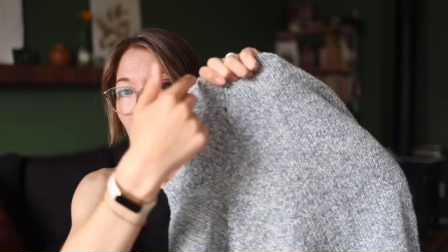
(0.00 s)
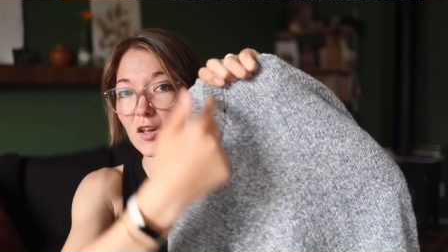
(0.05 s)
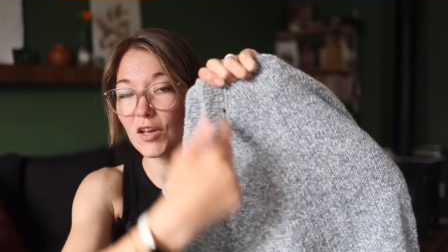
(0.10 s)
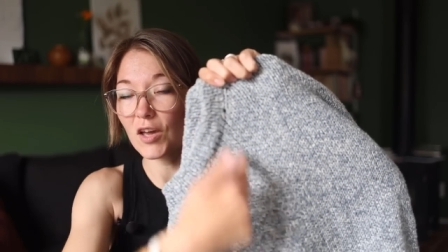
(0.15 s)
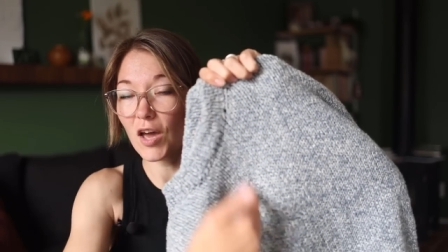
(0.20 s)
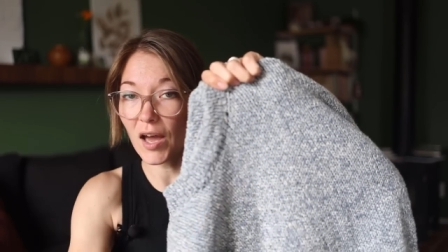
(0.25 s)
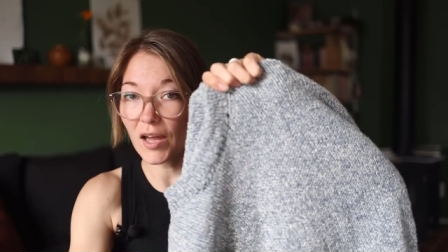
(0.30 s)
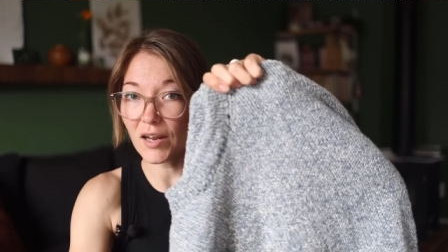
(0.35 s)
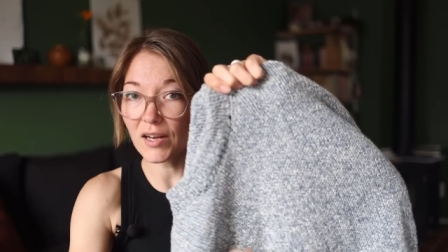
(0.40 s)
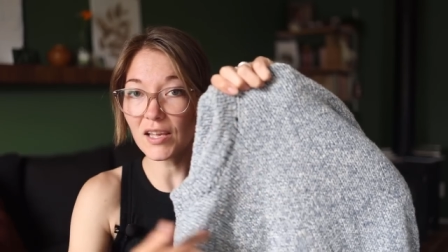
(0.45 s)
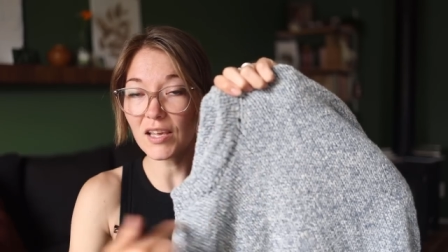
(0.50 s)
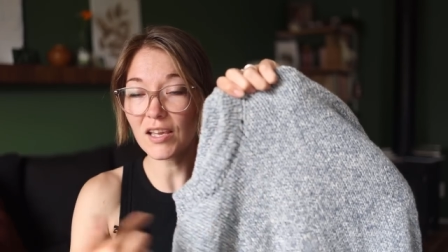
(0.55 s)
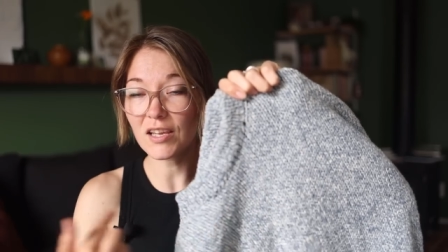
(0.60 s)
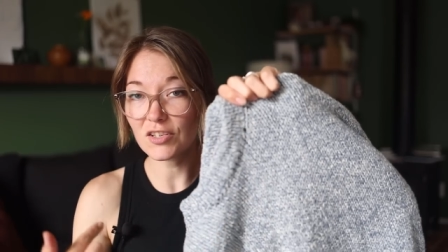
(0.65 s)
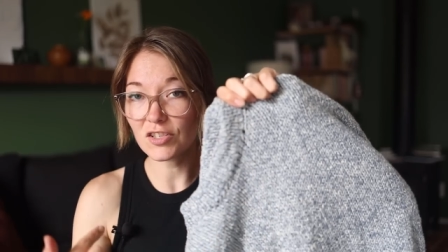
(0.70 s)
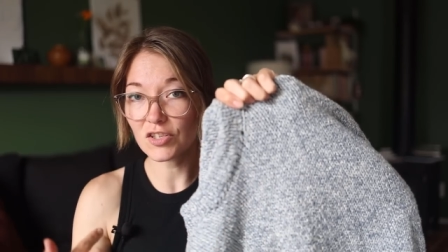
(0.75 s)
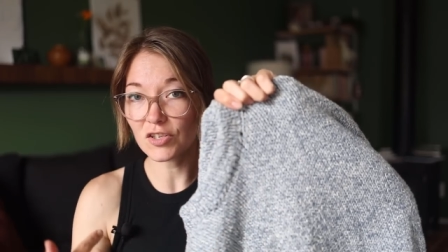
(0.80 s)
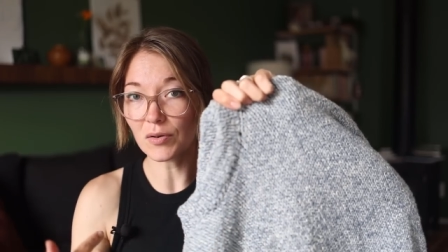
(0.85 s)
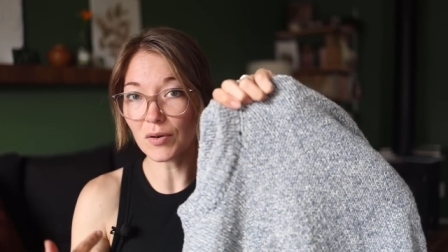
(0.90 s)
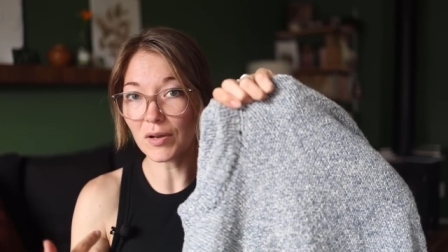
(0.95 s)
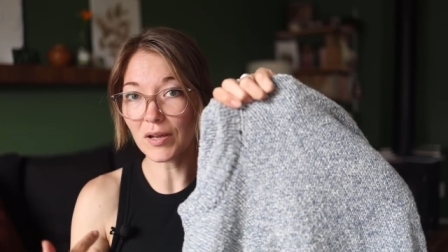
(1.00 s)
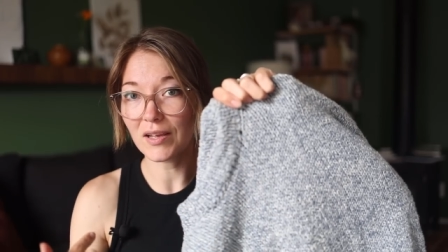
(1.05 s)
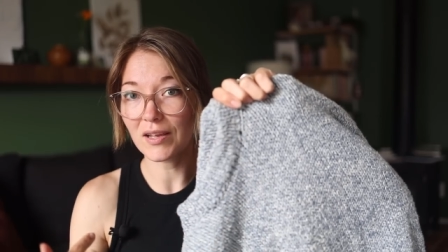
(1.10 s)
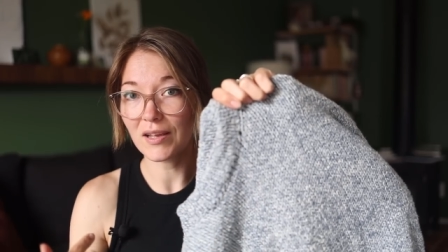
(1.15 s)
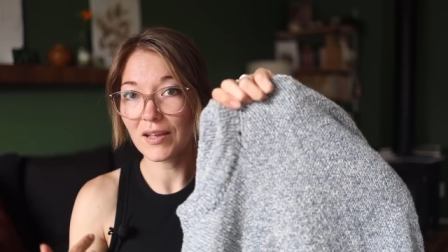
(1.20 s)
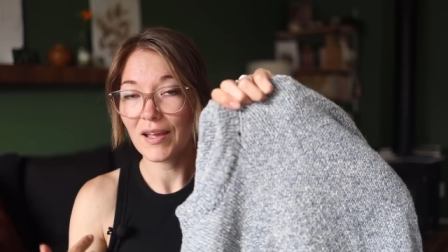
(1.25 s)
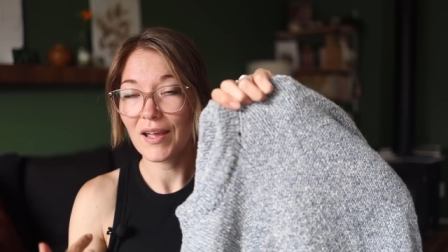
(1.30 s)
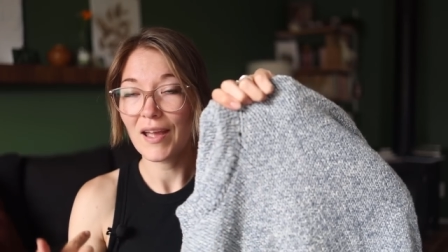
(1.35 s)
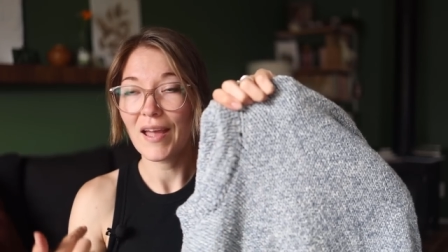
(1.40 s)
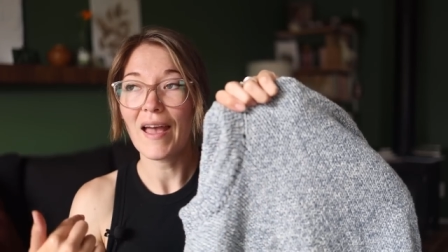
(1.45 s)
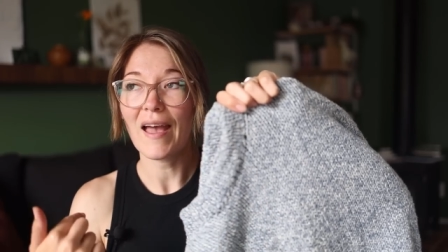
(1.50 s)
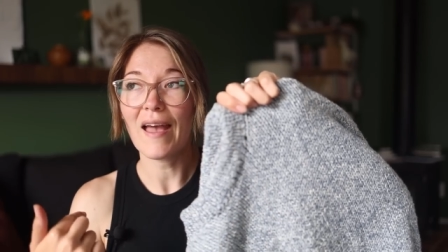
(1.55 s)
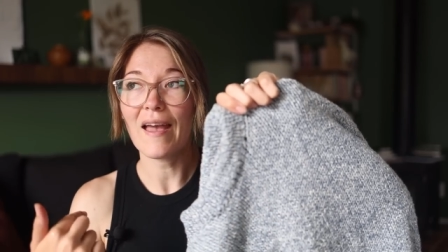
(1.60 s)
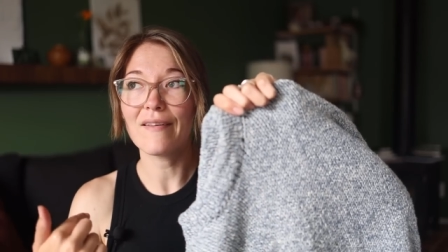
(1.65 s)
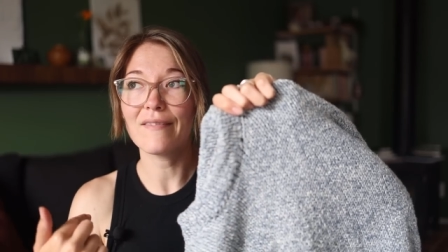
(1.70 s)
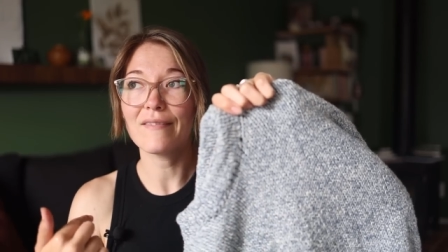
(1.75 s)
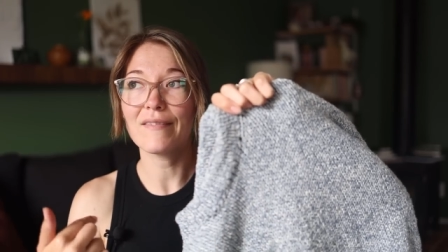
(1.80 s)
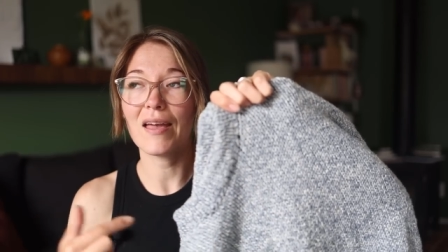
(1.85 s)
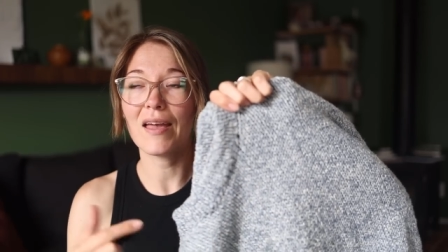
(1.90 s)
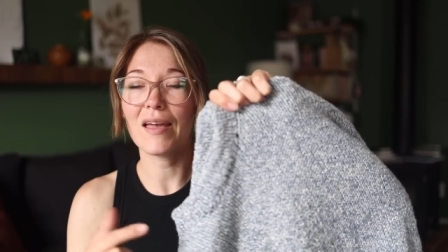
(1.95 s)
cutting into it,
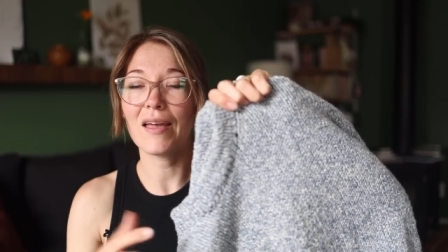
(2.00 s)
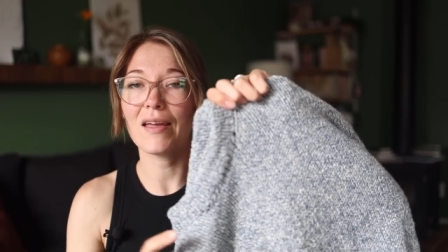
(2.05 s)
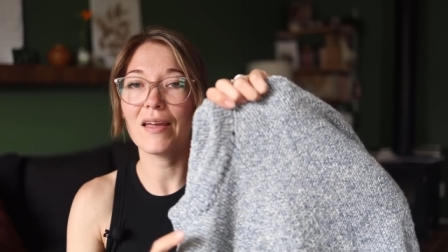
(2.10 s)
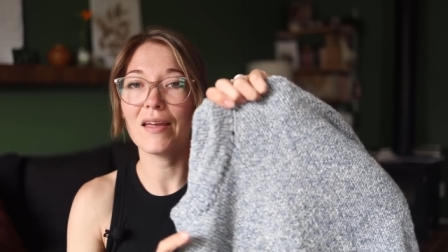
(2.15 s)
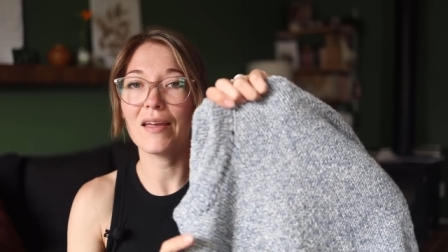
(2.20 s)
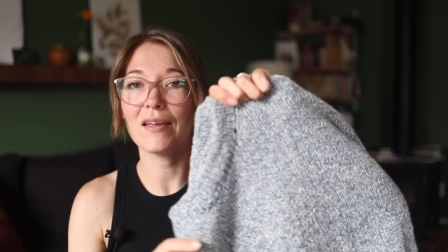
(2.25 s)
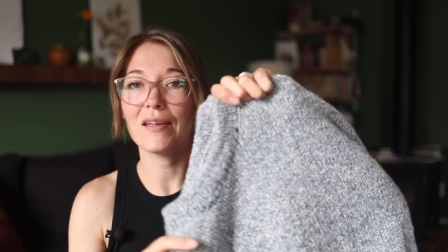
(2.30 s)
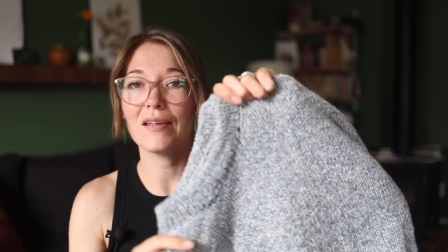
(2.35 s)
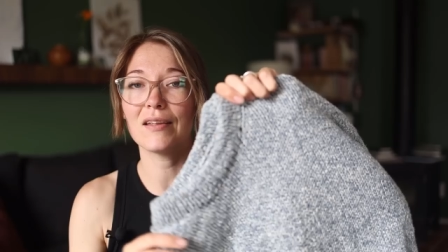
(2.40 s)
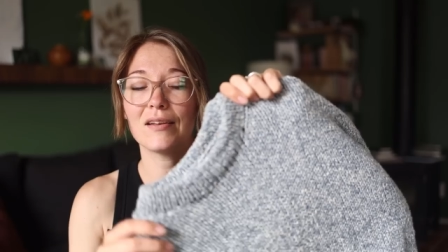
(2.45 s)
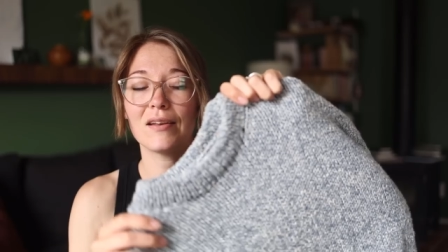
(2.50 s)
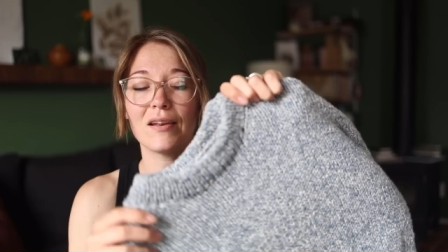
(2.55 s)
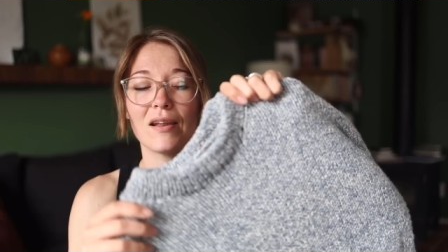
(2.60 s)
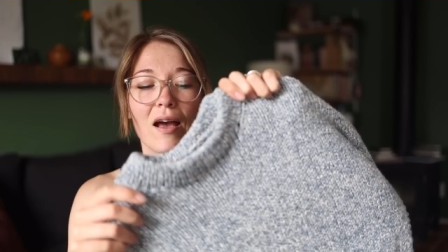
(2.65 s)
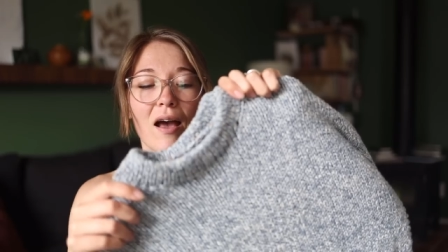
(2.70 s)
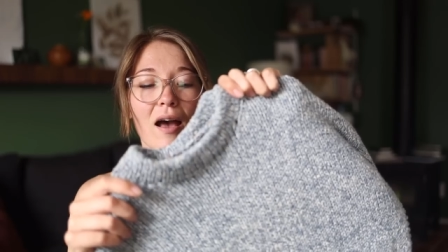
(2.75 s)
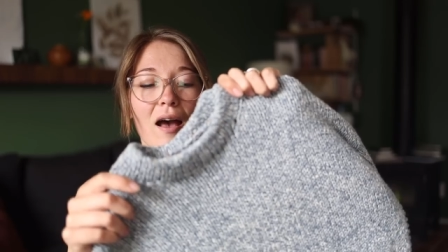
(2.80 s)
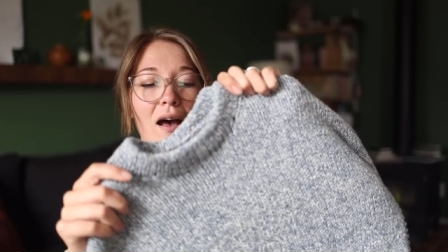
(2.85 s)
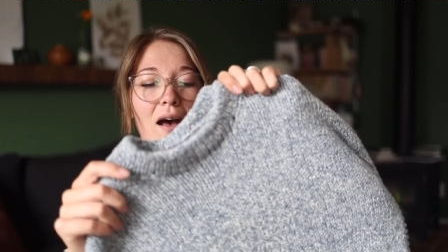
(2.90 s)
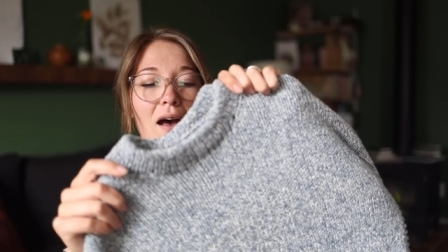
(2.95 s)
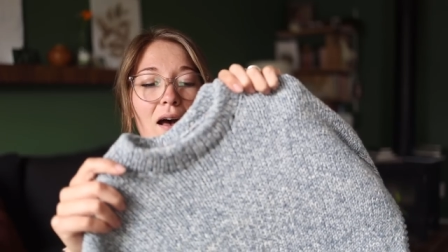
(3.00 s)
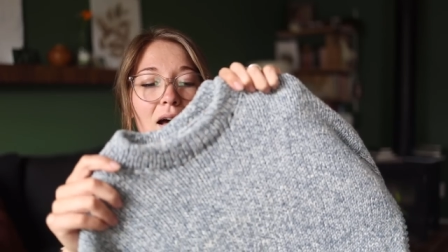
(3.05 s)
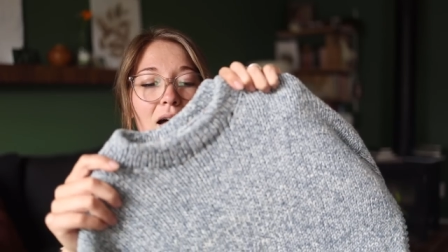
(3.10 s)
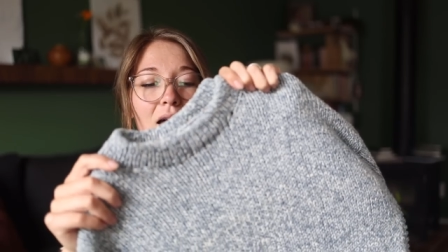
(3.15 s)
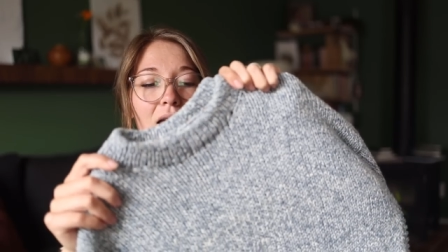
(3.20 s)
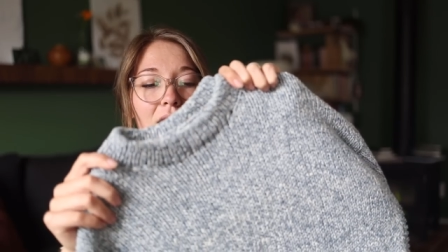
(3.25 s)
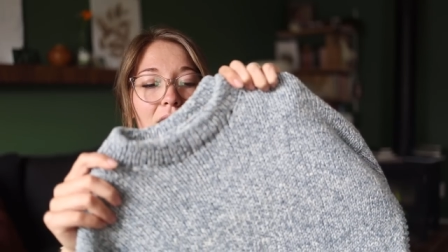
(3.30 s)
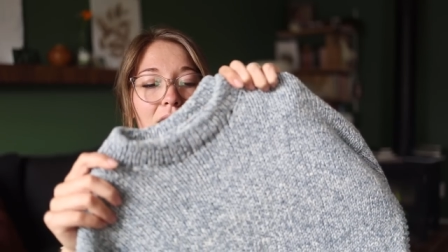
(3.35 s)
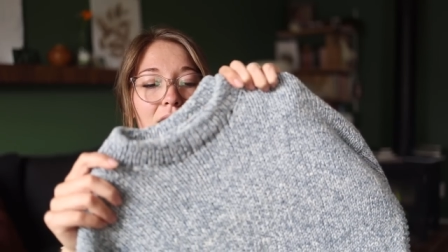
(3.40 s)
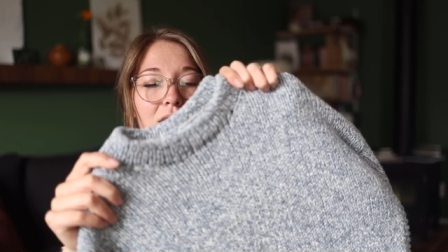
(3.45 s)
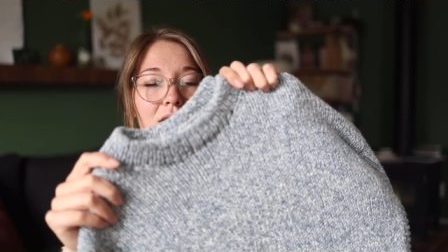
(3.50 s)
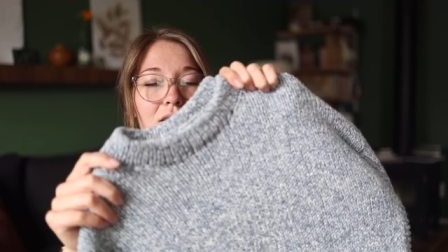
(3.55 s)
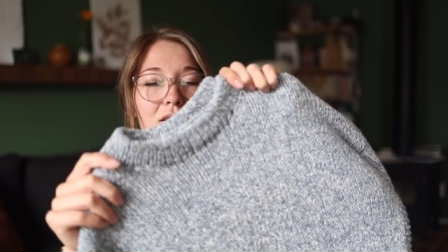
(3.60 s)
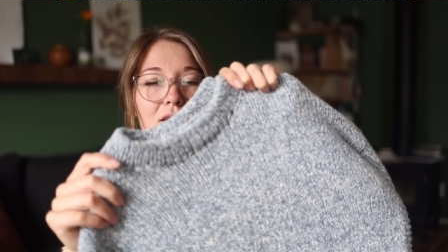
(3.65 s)
and then uh,